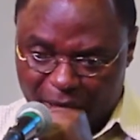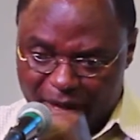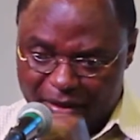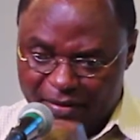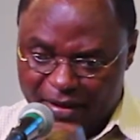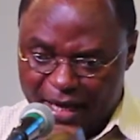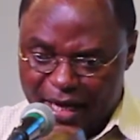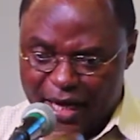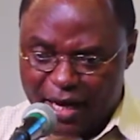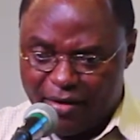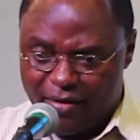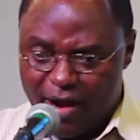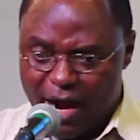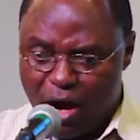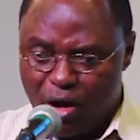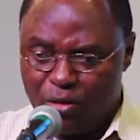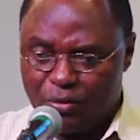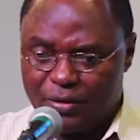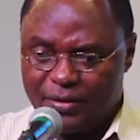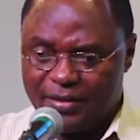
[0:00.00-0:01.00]
And then
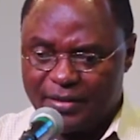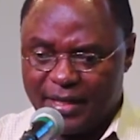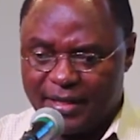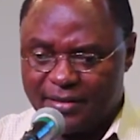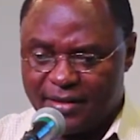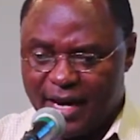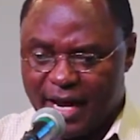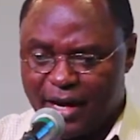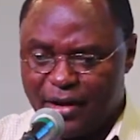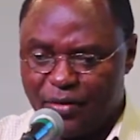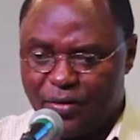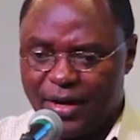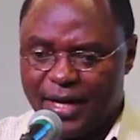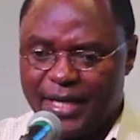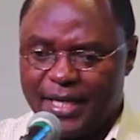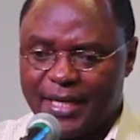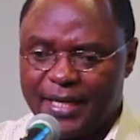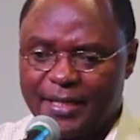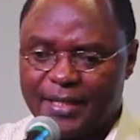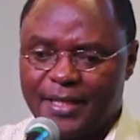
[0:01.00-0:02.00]
around six
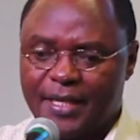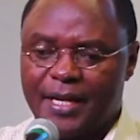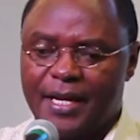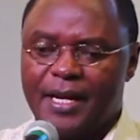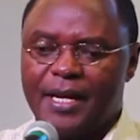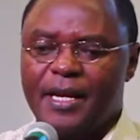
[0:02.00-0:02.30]
hundred A D,